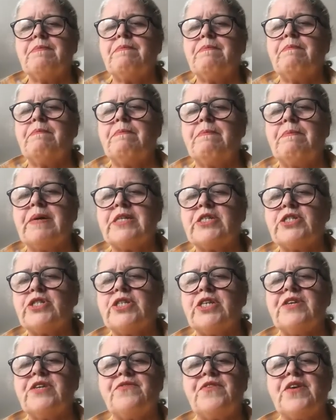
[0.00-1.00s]

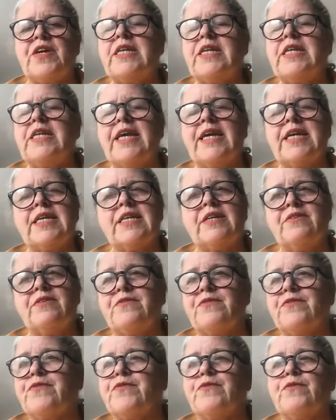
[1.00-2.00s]
much, if any,
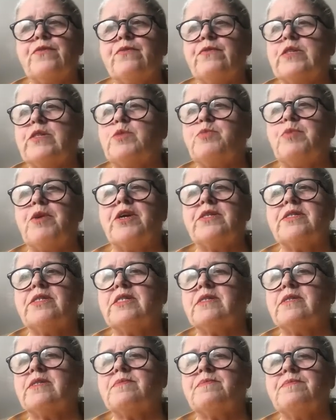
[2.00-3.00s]
negative
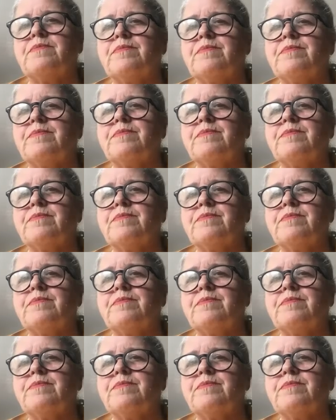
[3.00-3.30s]
responses.